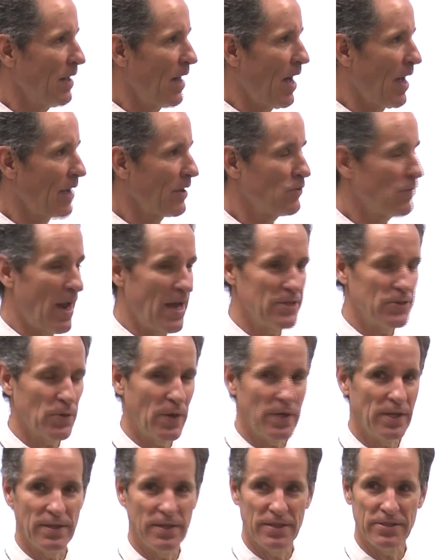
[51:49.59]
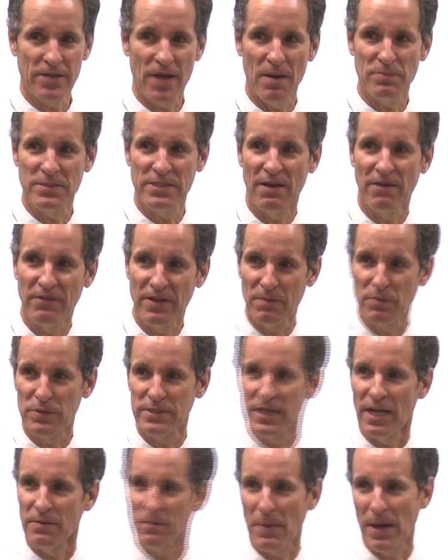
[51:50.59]
I graduated in the top 70%
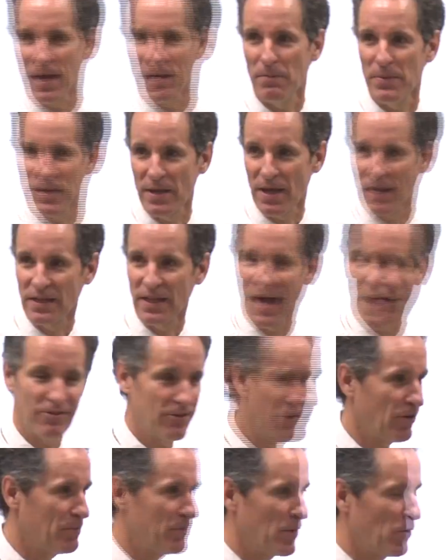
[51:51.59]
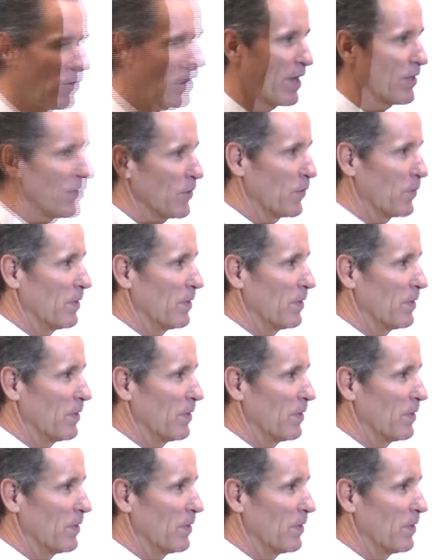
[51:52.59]
of my MBA class here at BYU.